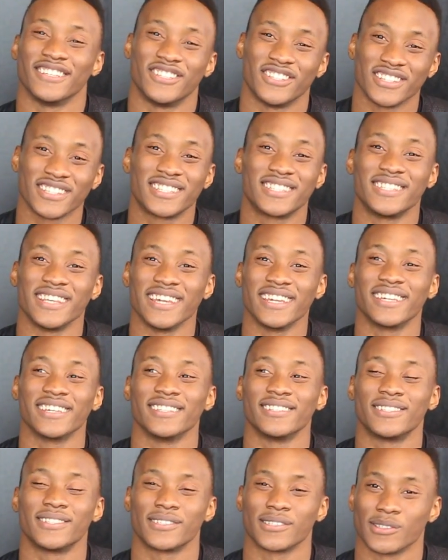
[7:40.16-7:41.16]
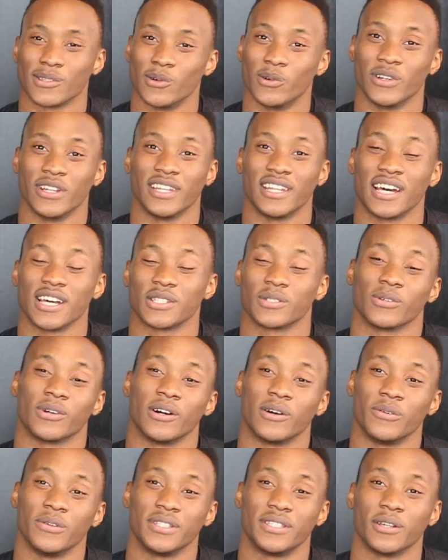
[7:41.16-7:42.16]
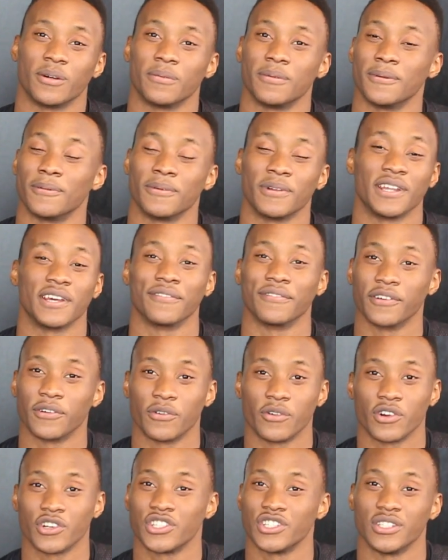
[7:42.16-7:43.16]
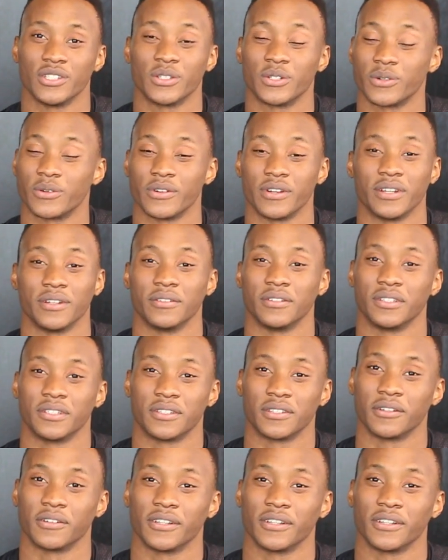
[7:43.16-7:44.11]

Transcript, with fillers: Just take it slowly. That's what I would say. Never rush into it.